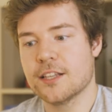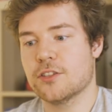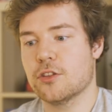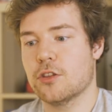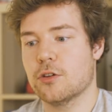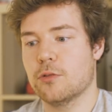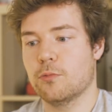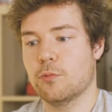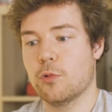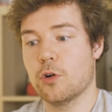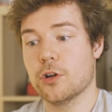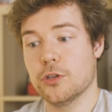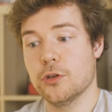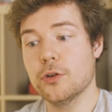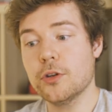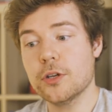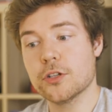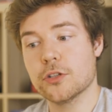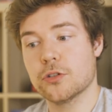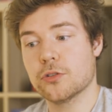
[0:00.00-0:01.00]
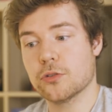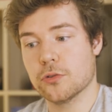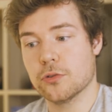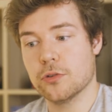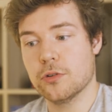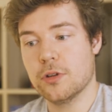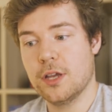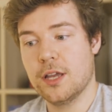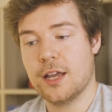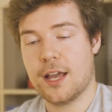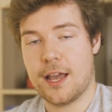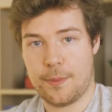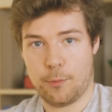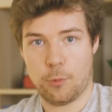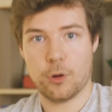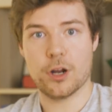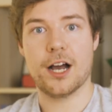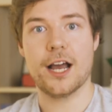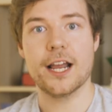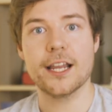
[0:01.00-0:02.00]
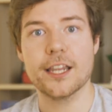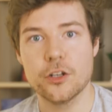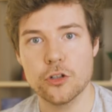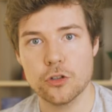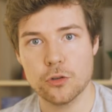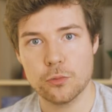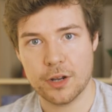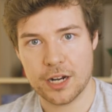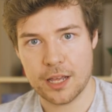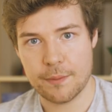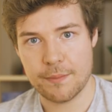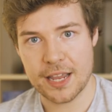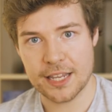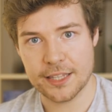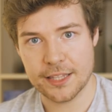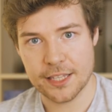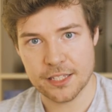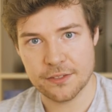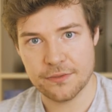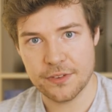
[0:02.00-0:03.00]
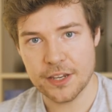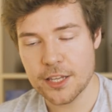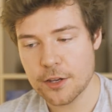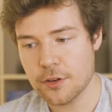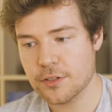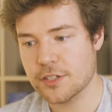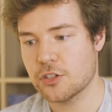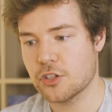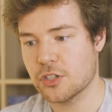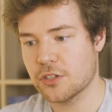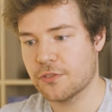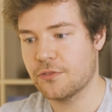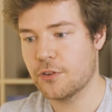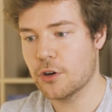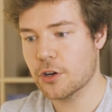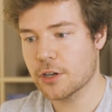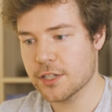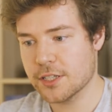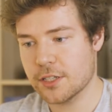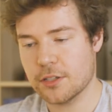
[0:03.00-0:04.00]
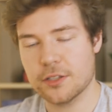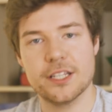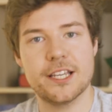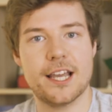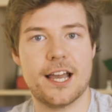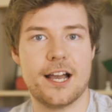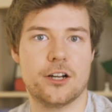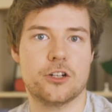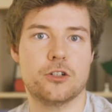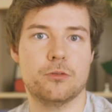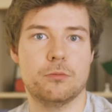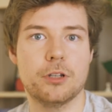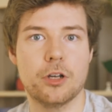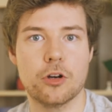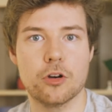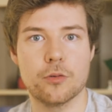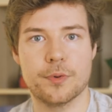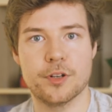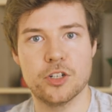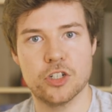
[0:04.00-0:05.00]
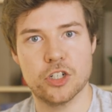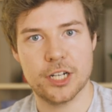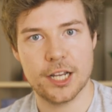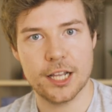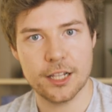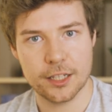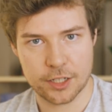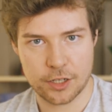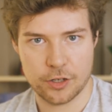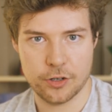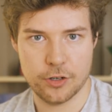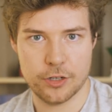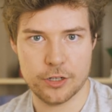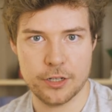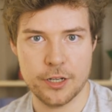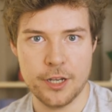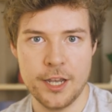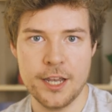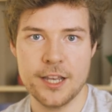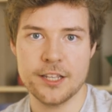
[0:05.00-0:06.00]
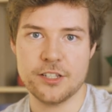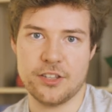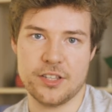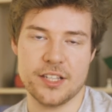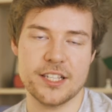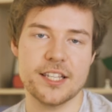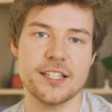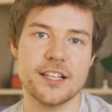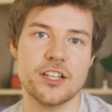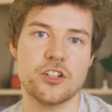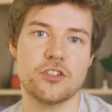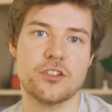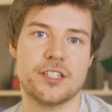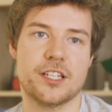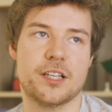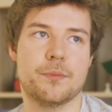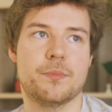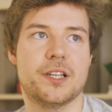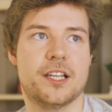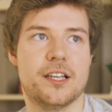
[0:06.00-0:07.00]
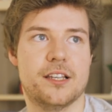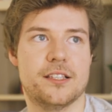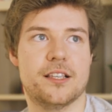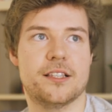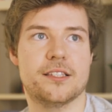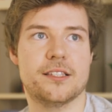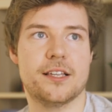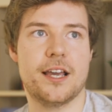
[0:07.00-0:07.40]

so that what you can do and what I can do when I make these videos is just focus on the actual OpenGL code. So this is interesting because it's